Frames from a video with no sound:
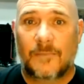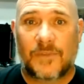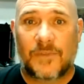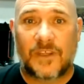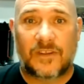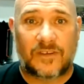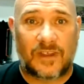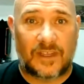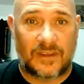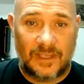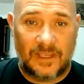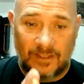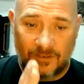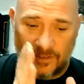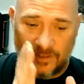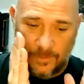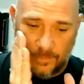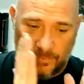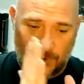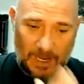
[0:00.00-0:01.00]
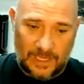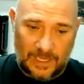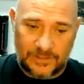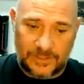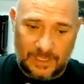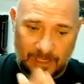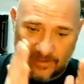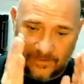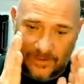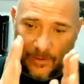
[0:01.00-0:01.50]
that said, these are the
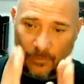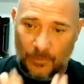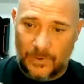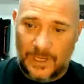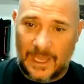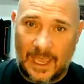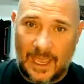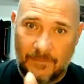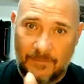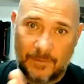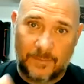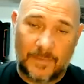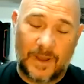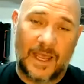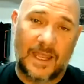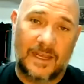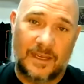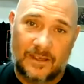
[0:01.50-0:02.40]
projects that we have in mind,